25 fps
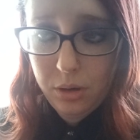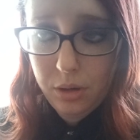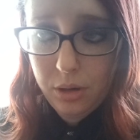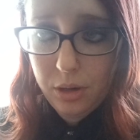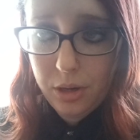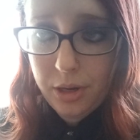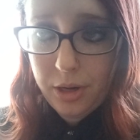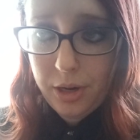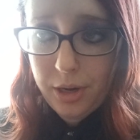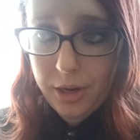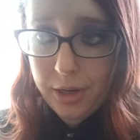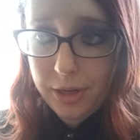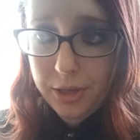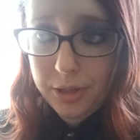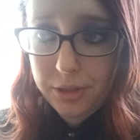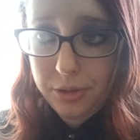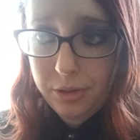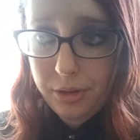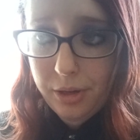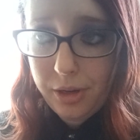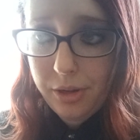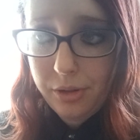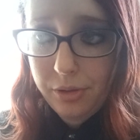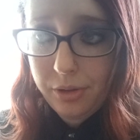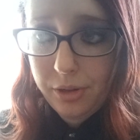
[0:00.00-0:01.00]
And I guess
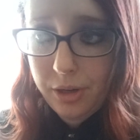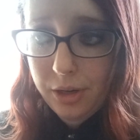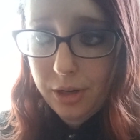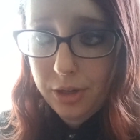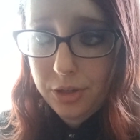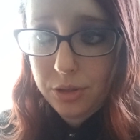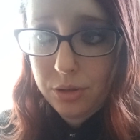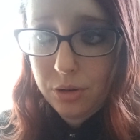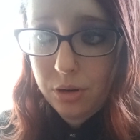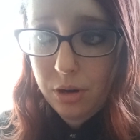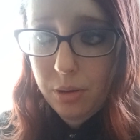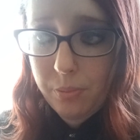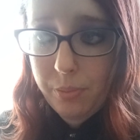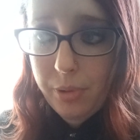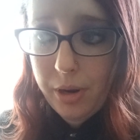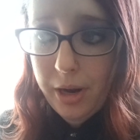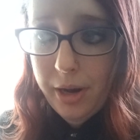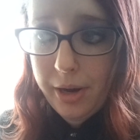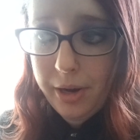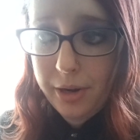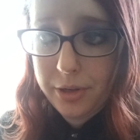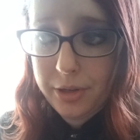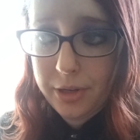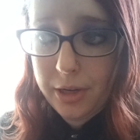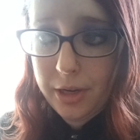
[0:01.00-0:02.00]
lately I started
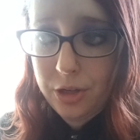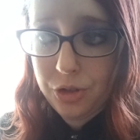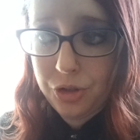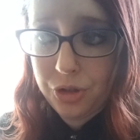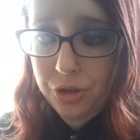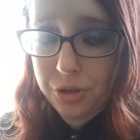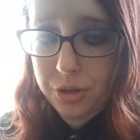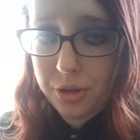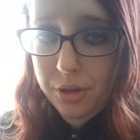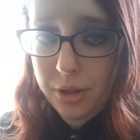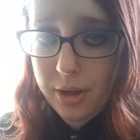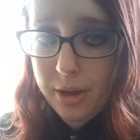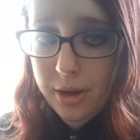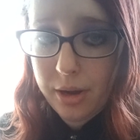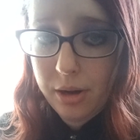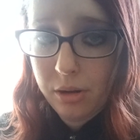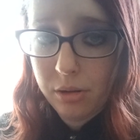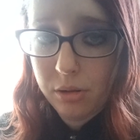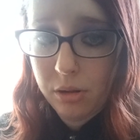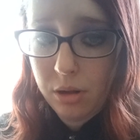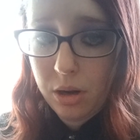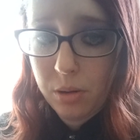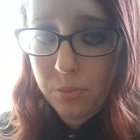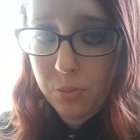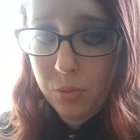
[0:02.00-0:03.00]
paying attention to that a
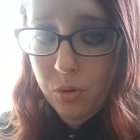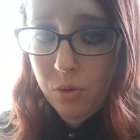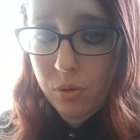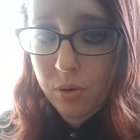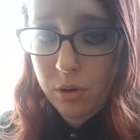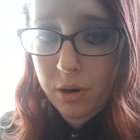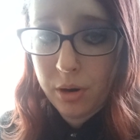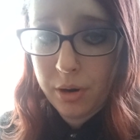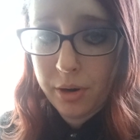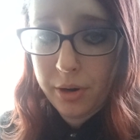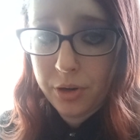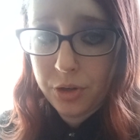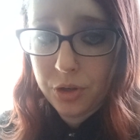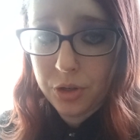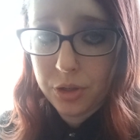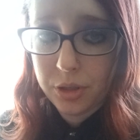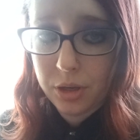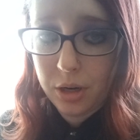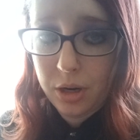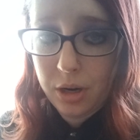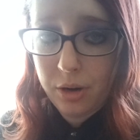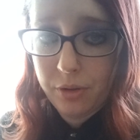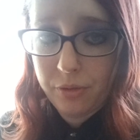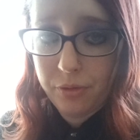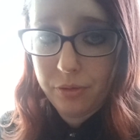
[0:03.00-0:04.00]
lot more and just
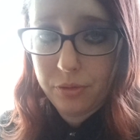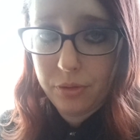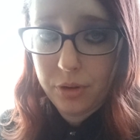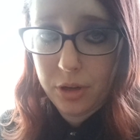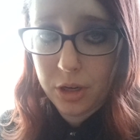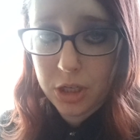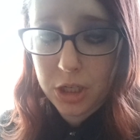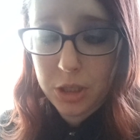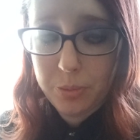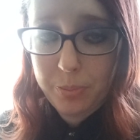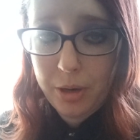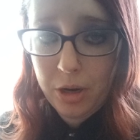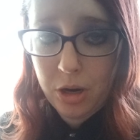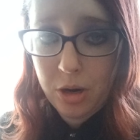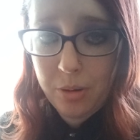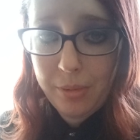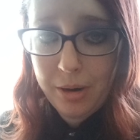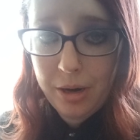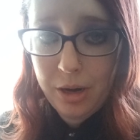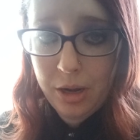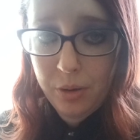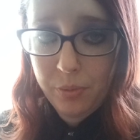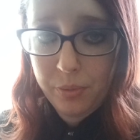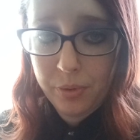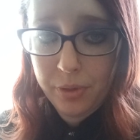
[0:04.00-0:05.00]
kind of
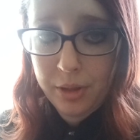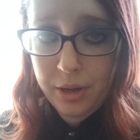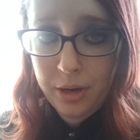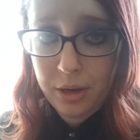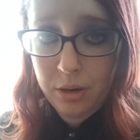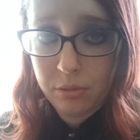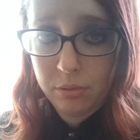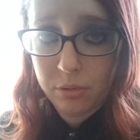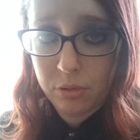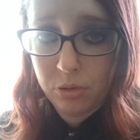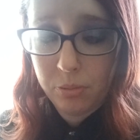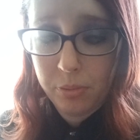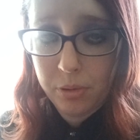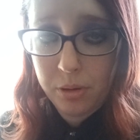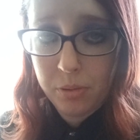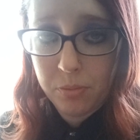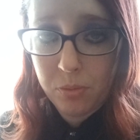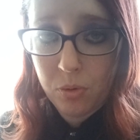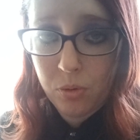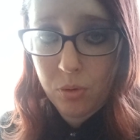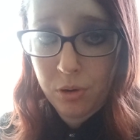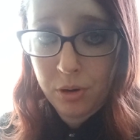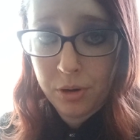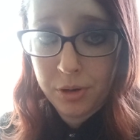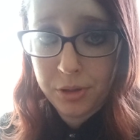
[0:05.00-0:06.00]
experimenting with that a little bit
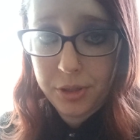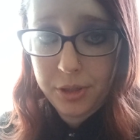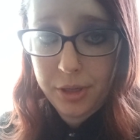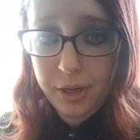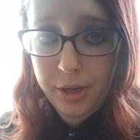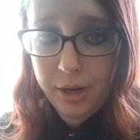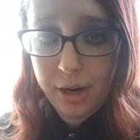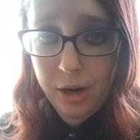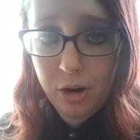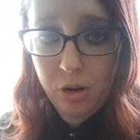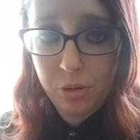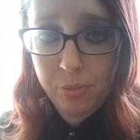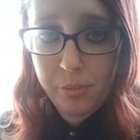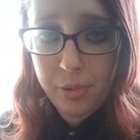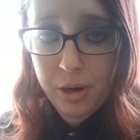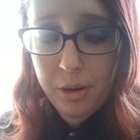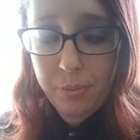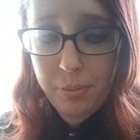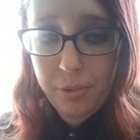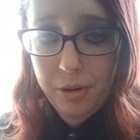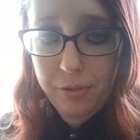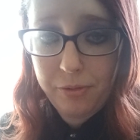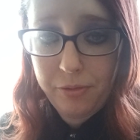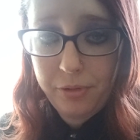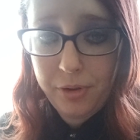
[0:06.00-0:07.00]
more and seeing how it made
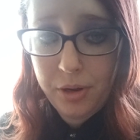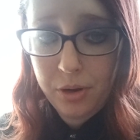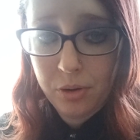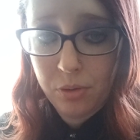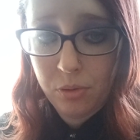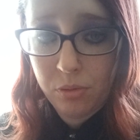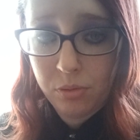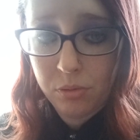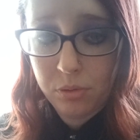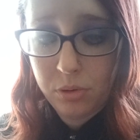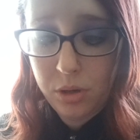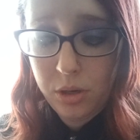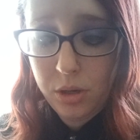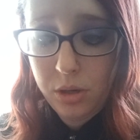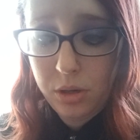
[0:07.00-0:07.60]
me feel.